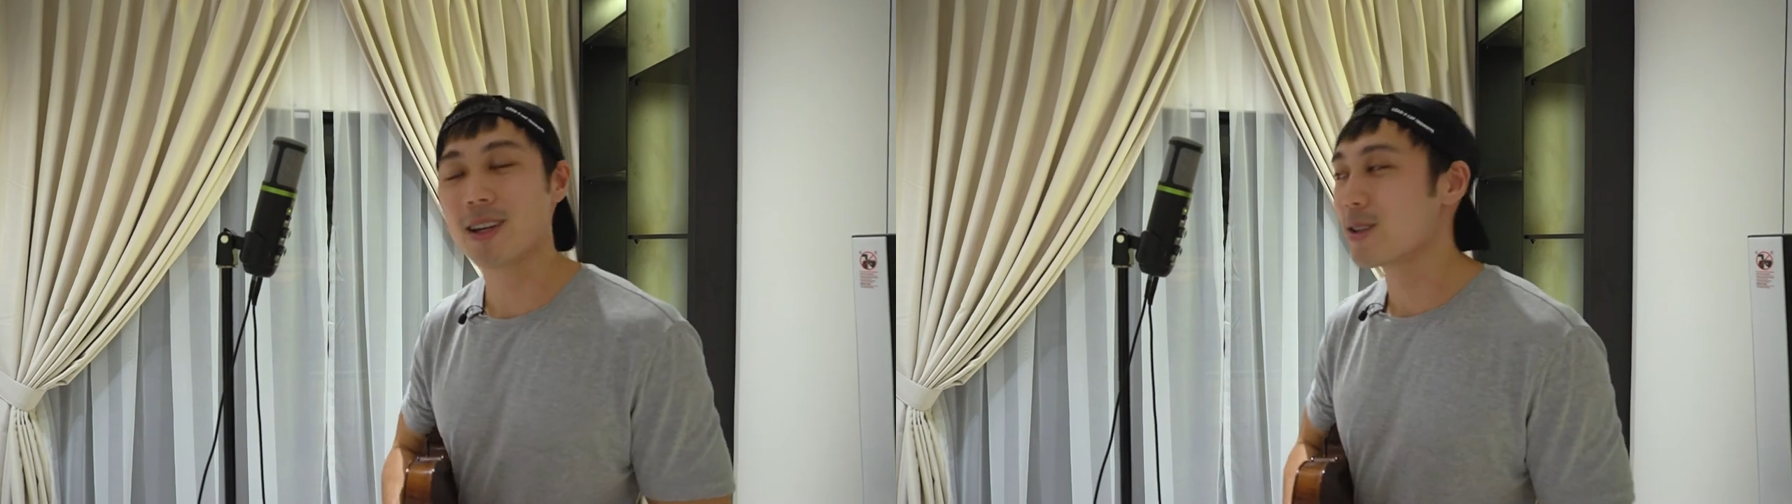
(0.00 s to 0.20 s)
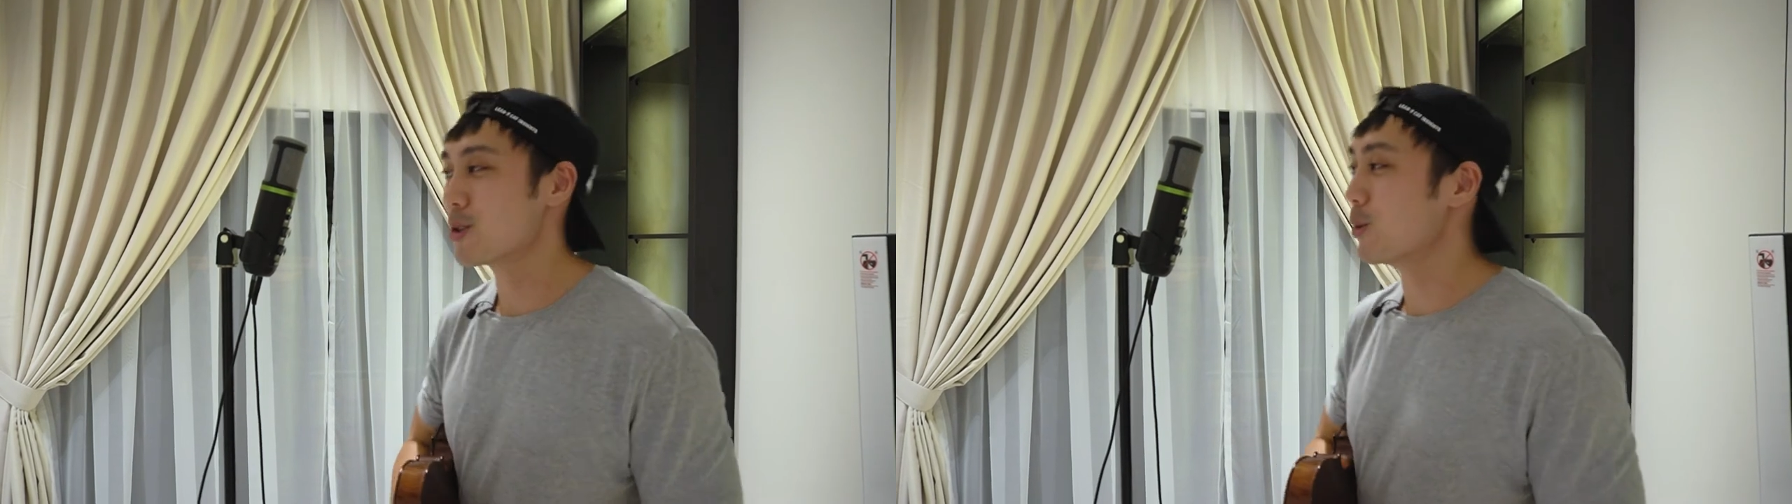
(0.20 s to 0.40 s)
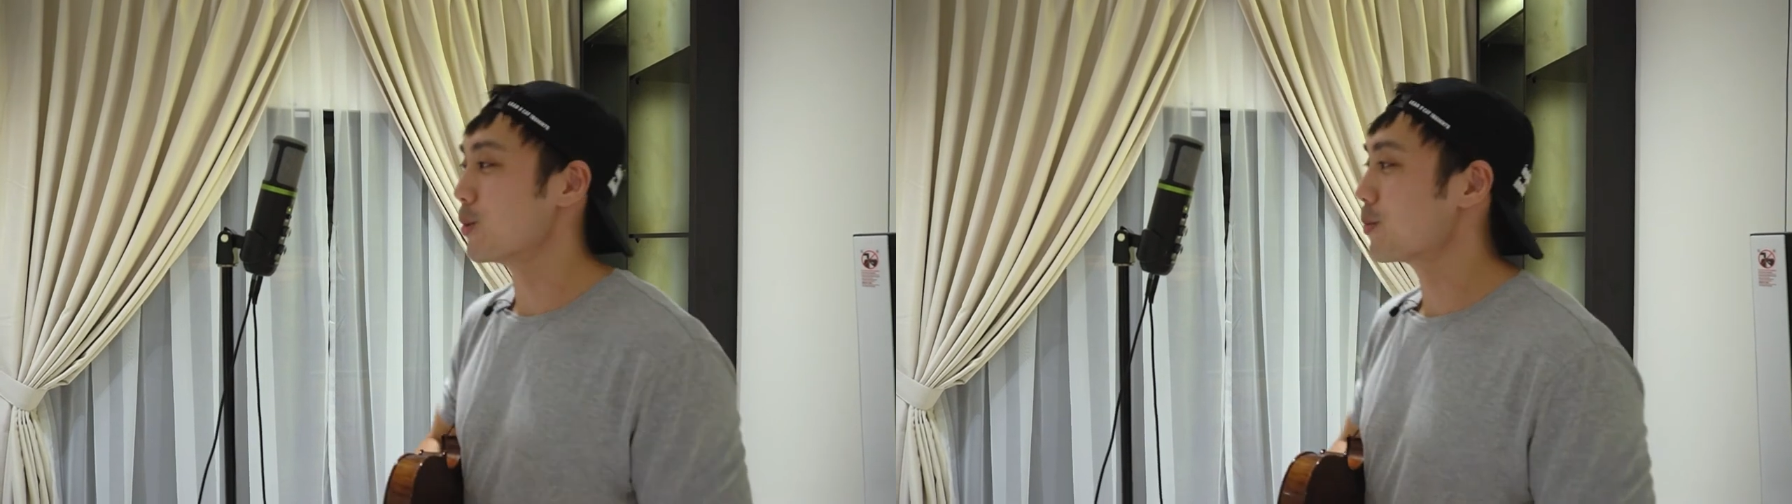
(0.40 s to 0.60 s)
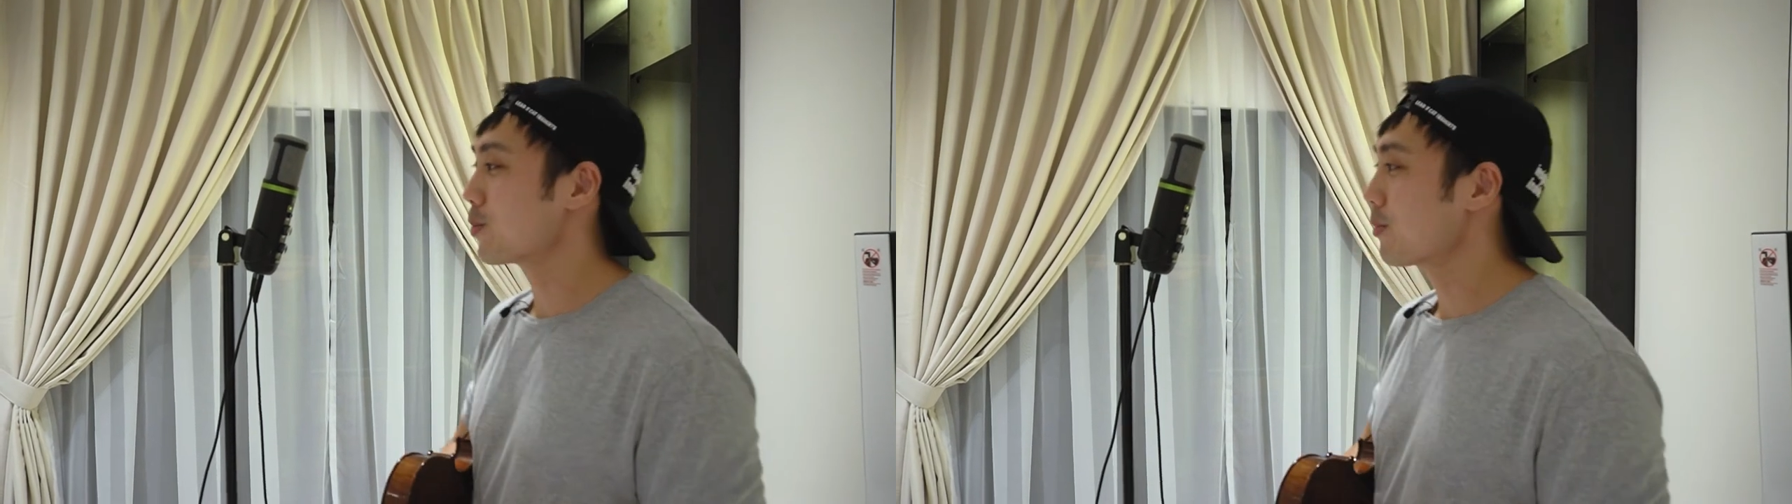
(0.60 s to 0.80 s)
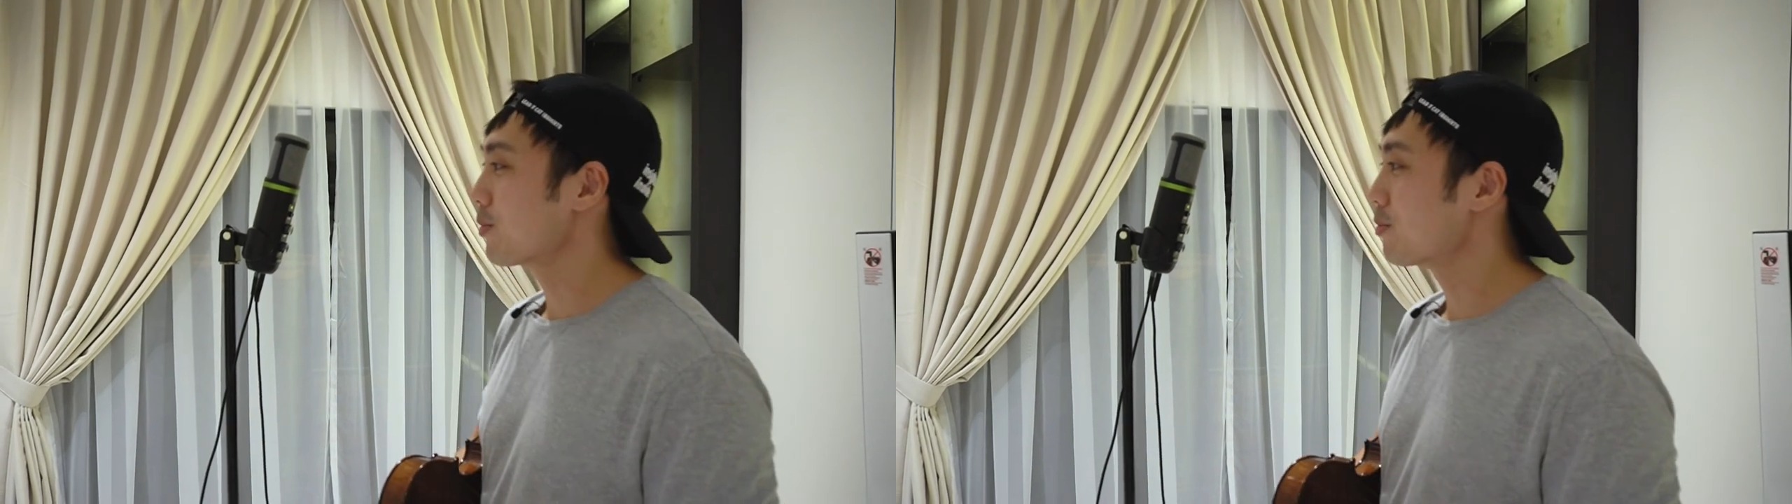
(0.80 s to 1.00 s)
So,
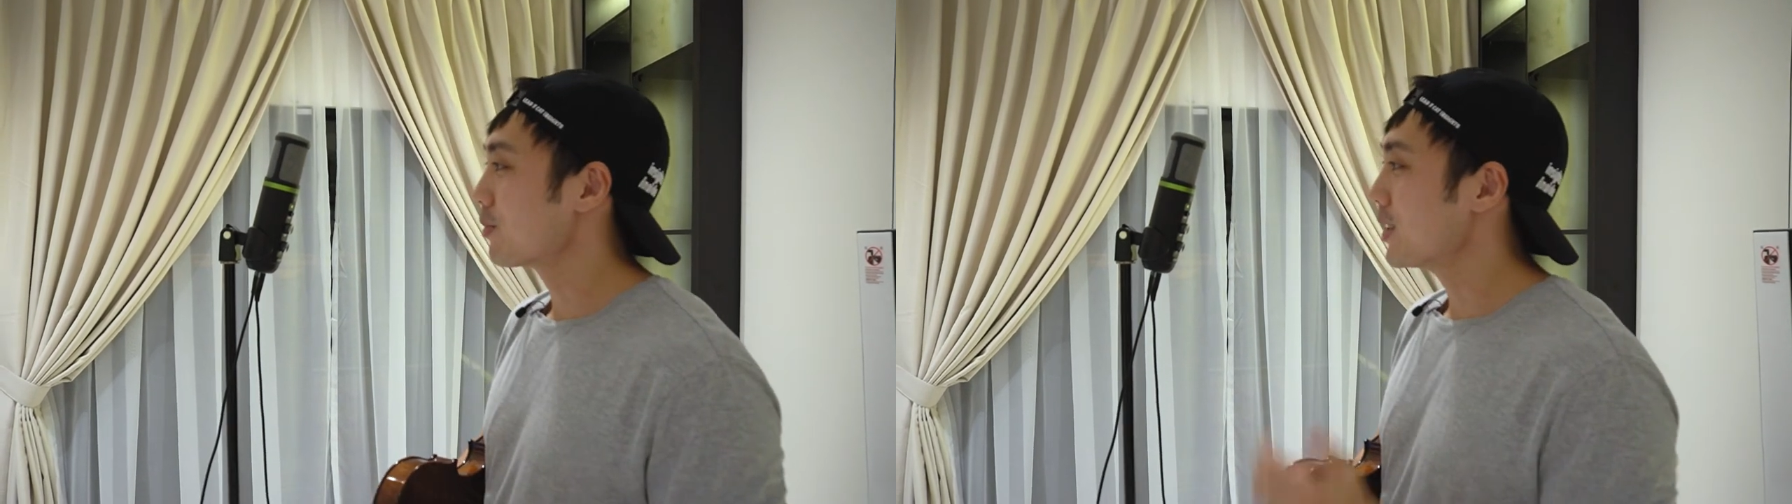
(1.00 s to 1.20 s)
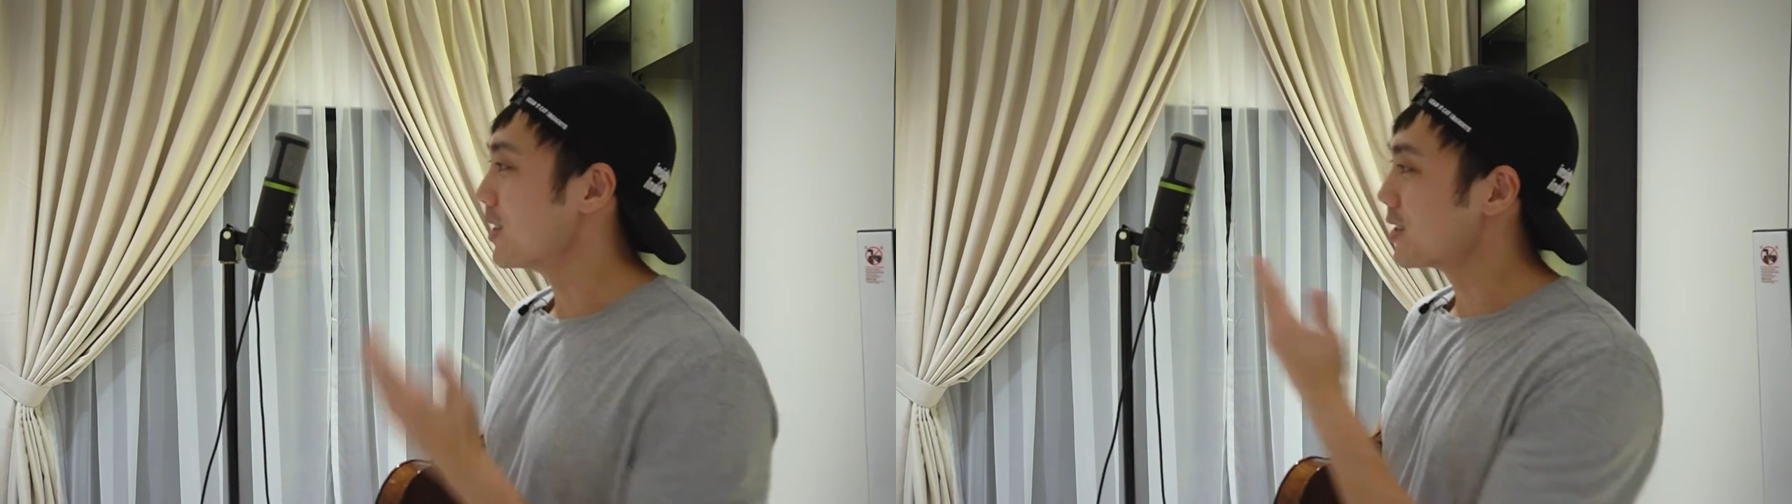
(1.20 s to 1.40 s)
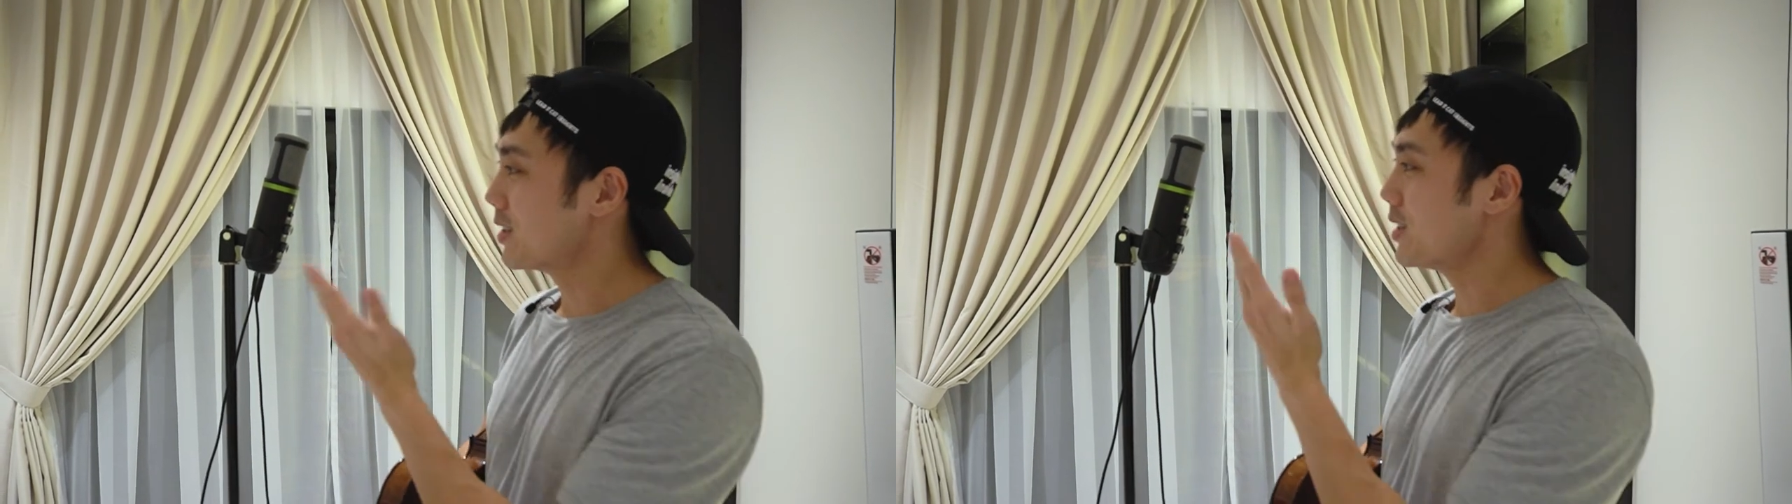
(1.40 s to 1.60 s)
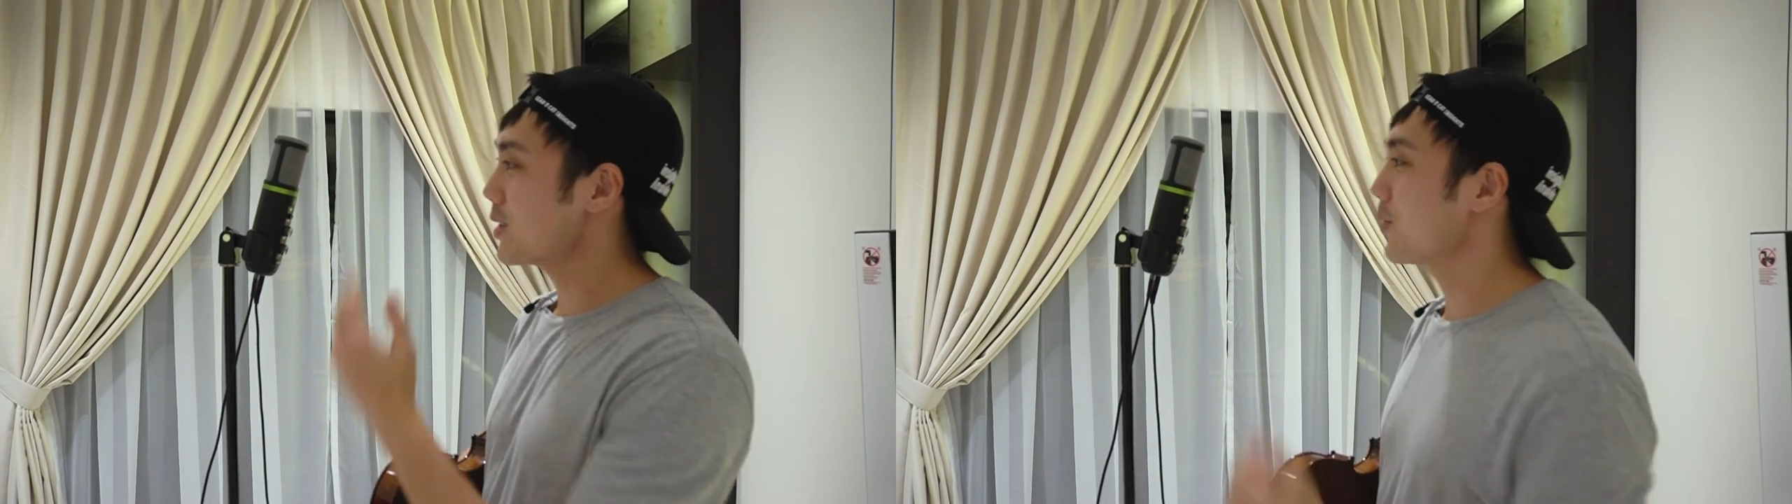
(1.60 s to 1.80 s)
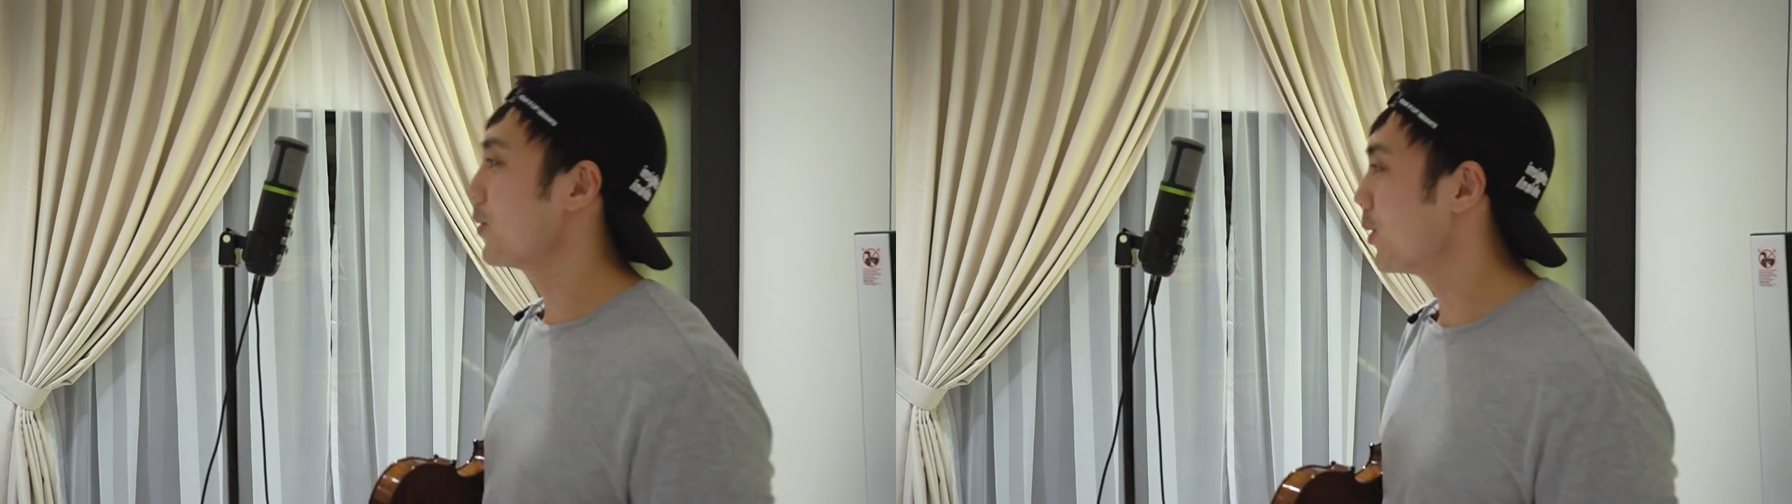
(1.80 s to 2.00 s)
is
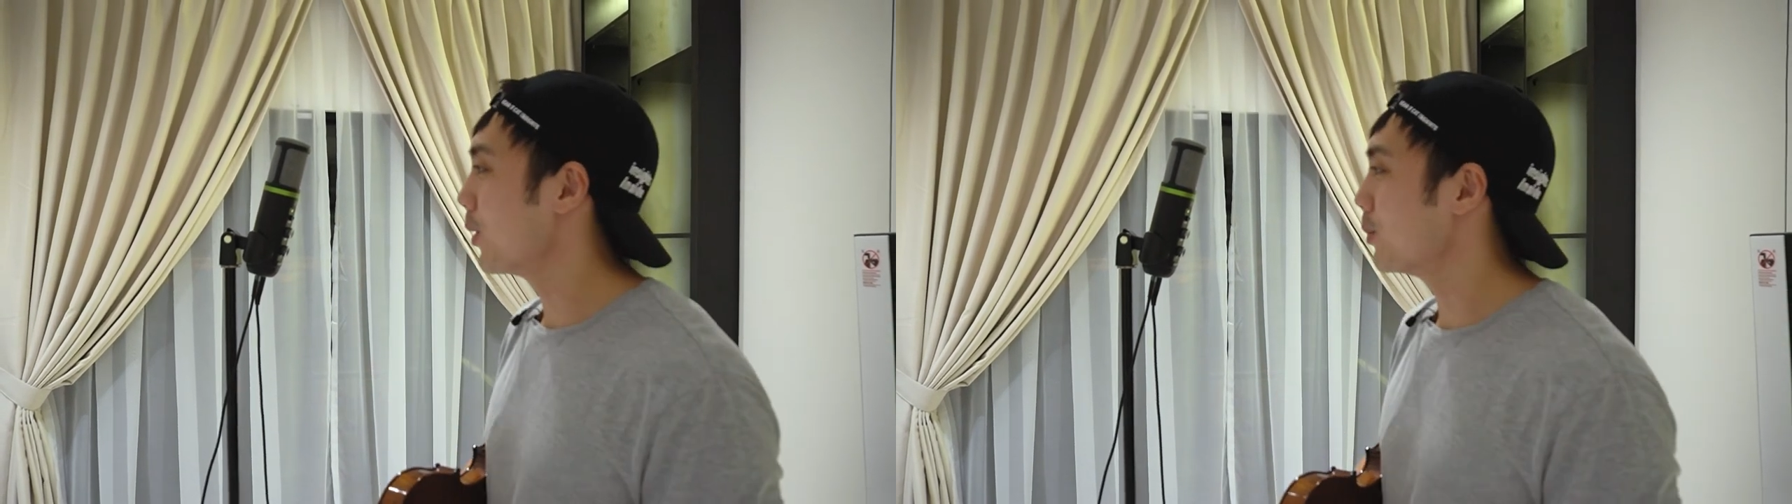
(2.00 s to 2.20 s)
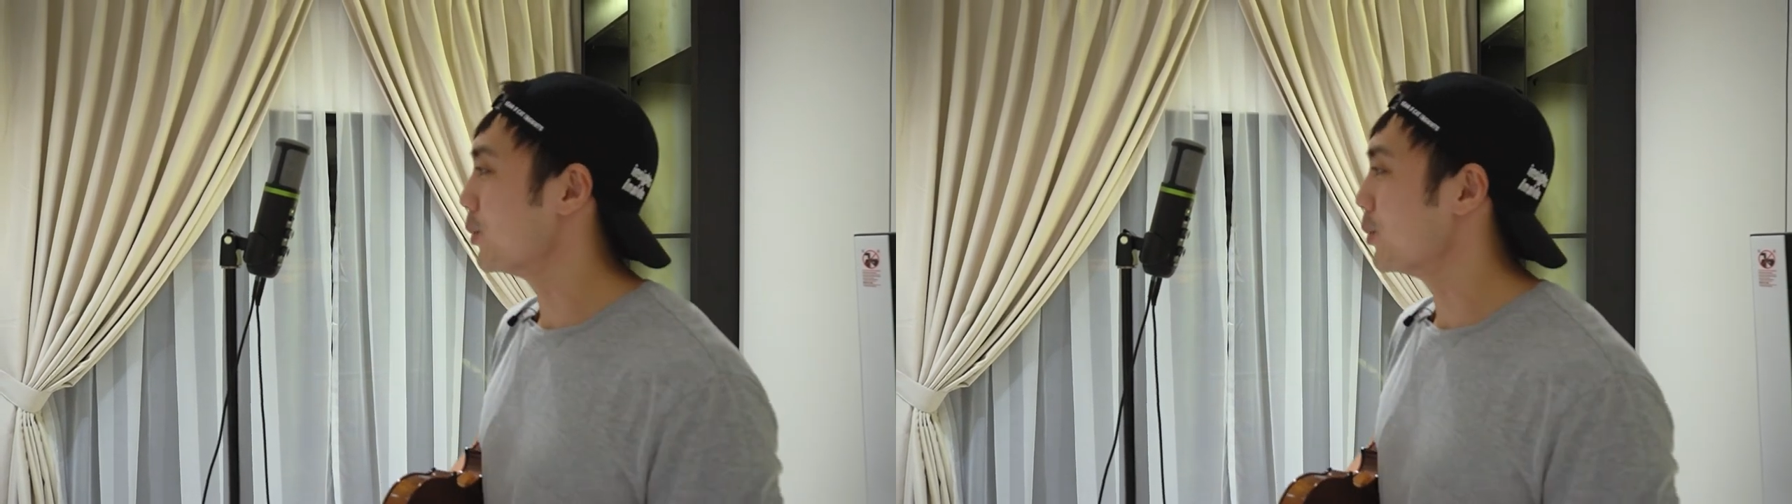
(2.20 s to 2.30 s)
this for